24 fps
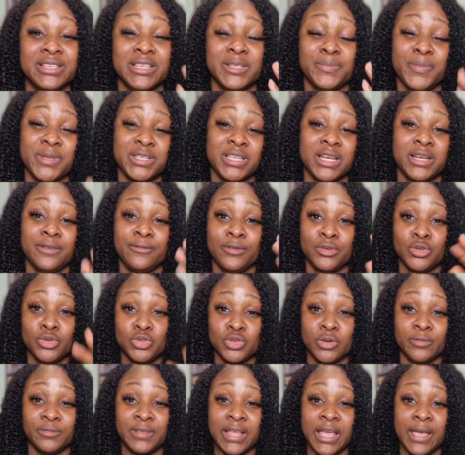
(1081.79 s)
especially for those
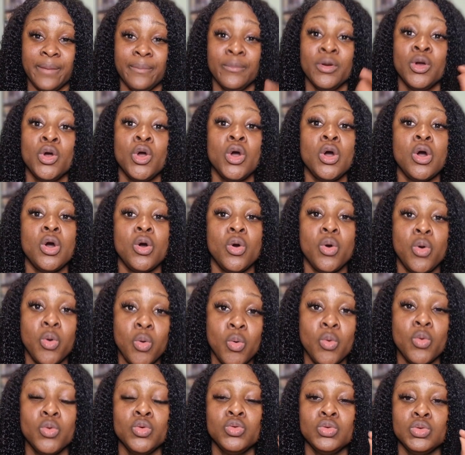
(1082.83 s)
of them
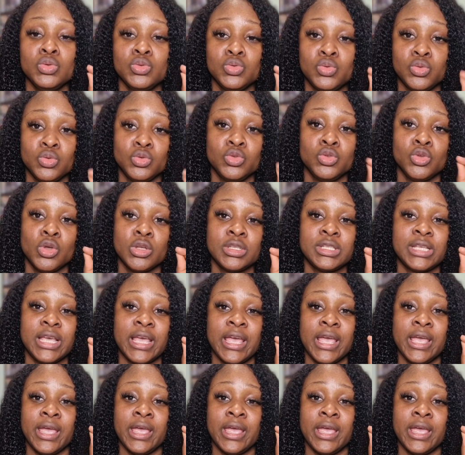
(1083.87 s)
who do not